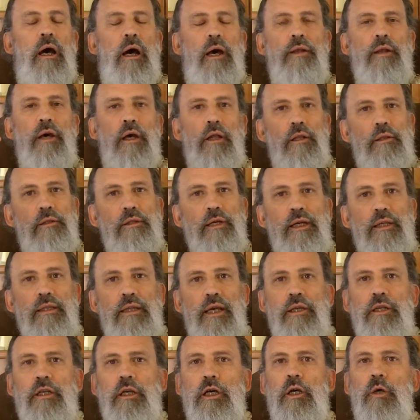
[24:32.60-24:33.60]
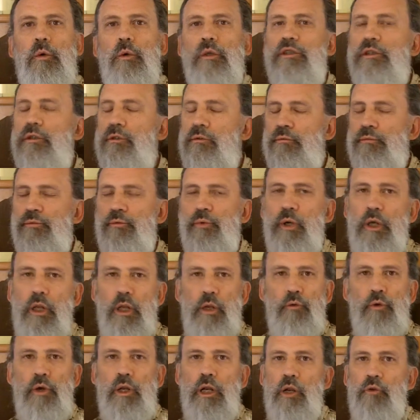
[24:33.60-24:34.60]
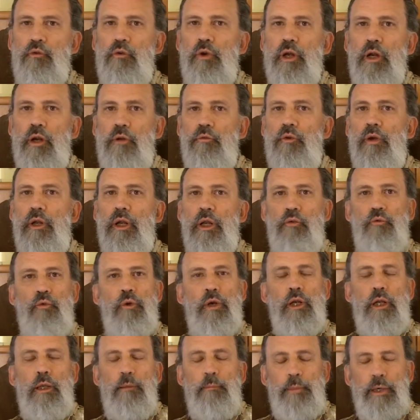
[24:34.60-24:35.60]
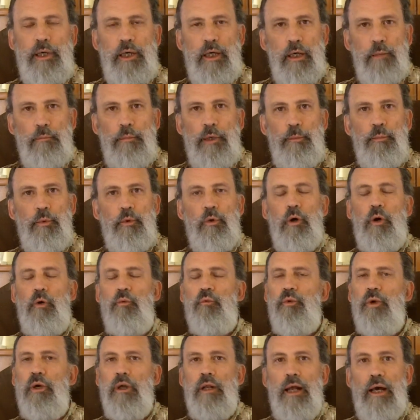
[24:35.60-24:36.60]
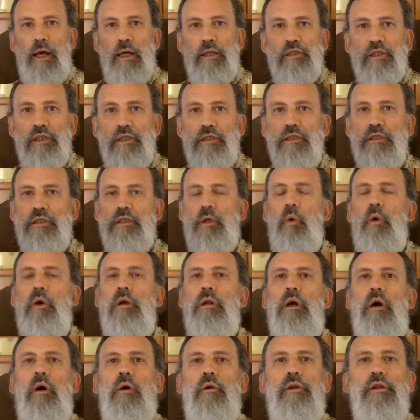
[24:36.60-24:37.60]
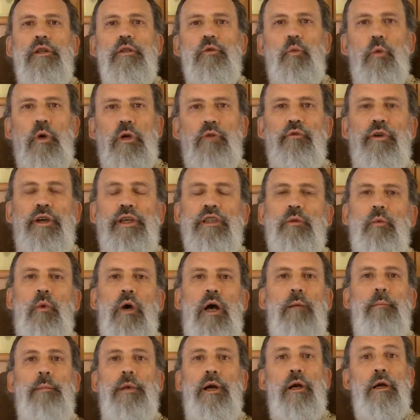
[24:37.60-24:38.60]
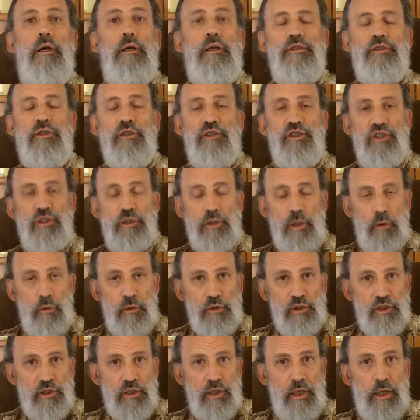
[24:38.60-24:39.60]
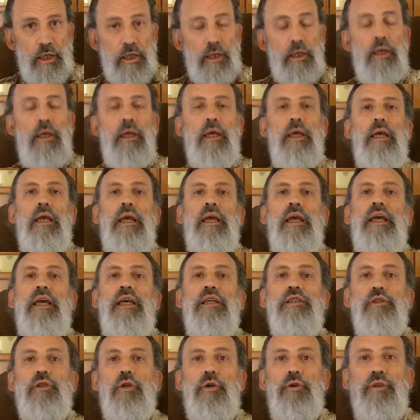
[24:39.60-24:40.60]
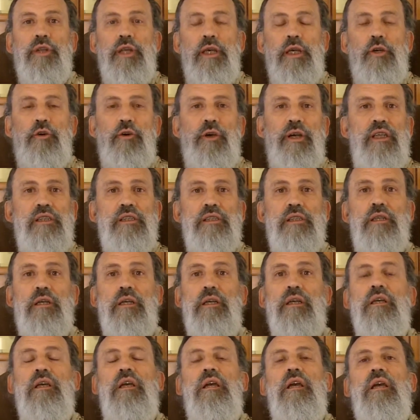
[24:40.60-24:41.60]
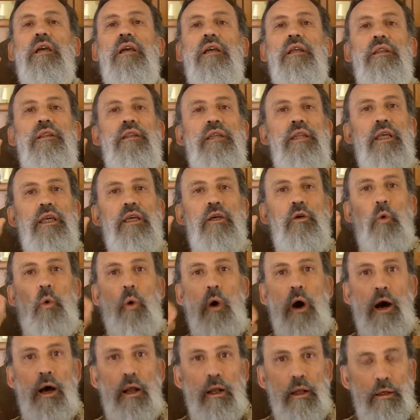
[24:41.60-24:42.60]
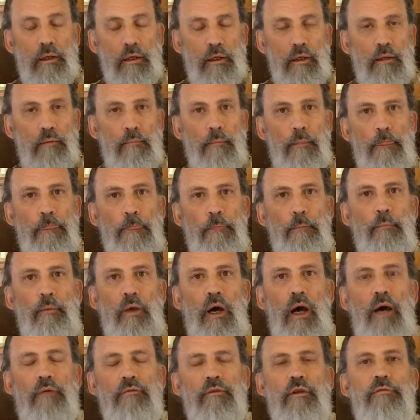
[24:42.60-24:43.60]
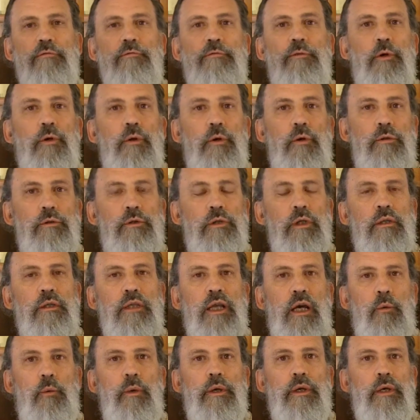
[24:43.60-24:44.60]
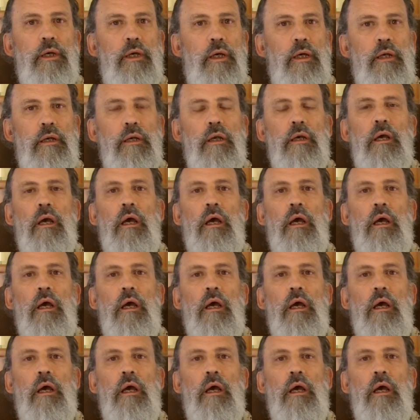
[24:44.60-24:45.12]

Another thing they do, which is really, really, really, really, really big, people don't realize this is going on. It's one reason why Americans are so sick, is they're decreasing the quality of the foods that we get.